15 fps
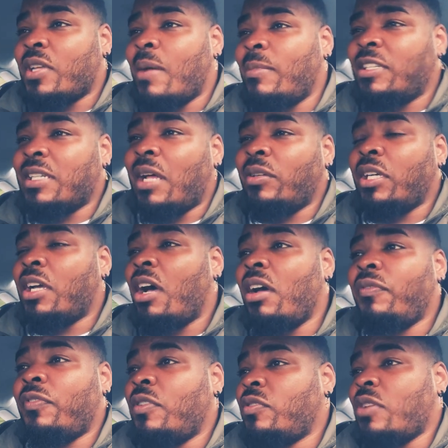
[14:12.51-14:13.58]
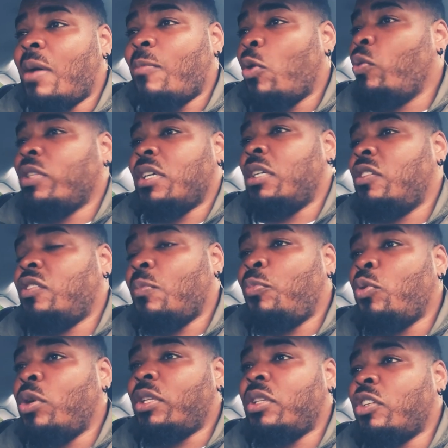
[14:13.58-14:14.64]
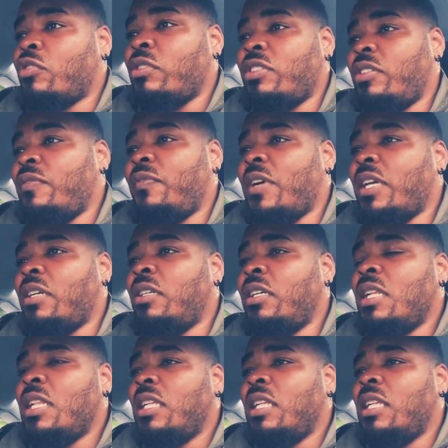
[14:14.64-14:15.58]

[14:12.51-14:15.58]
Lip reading: I'm a child of God first. I'm always going to support the Christian fighter.